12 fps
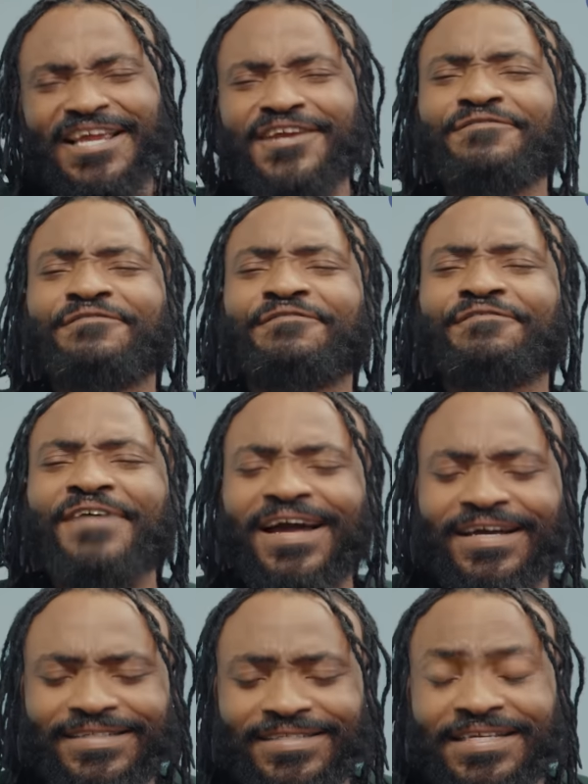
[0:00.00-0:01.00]
In
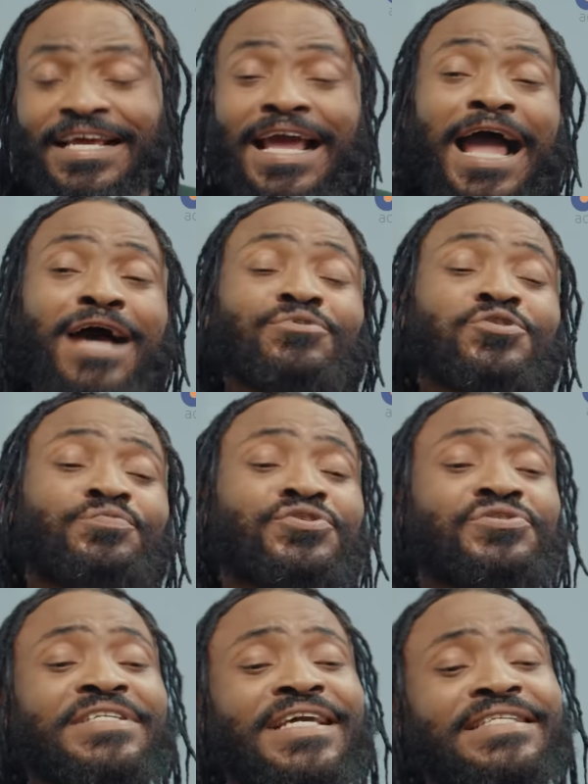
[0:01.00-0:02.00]
fact, I am
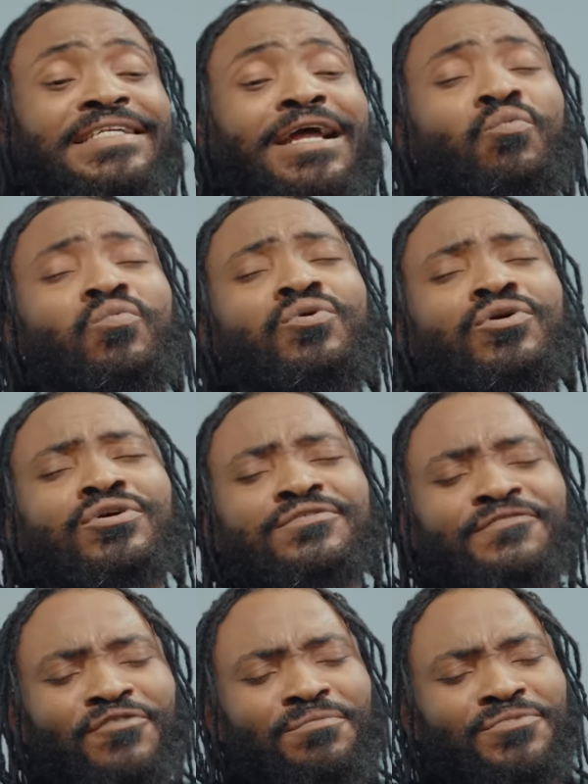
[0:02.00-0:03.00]
supposed to get an award
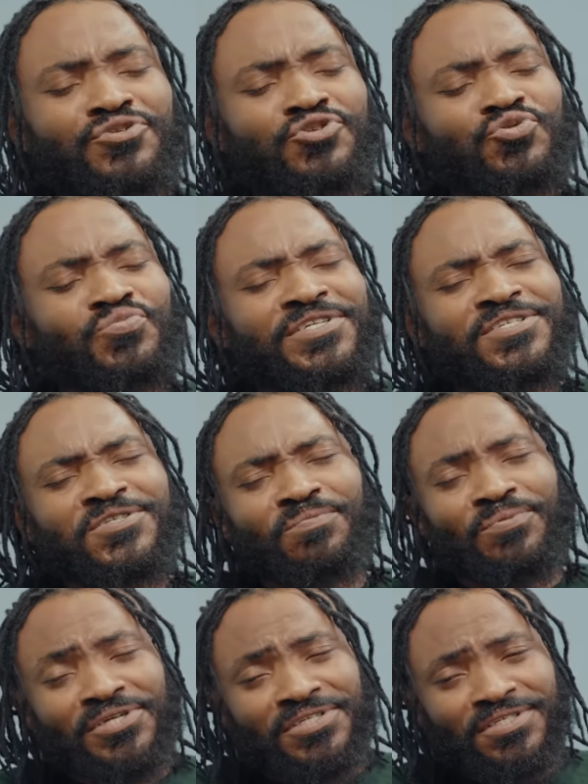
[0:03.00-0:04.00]
from the Swiss
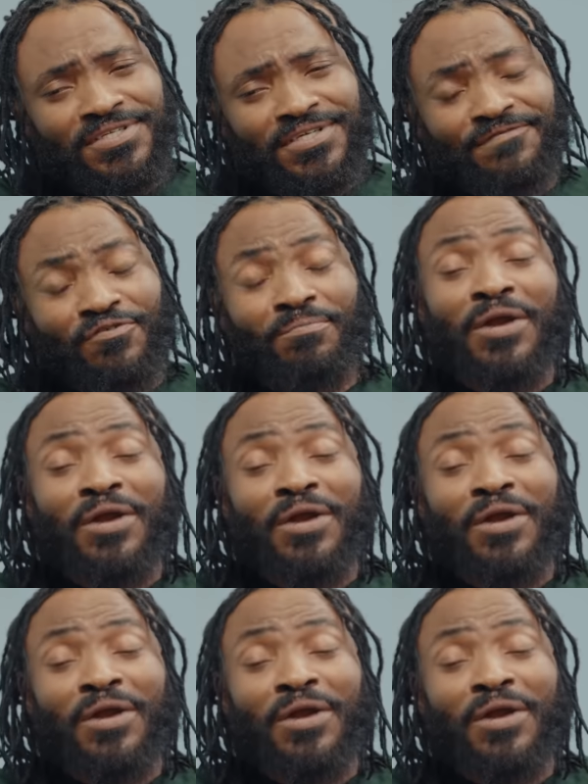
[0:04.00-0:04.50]
president for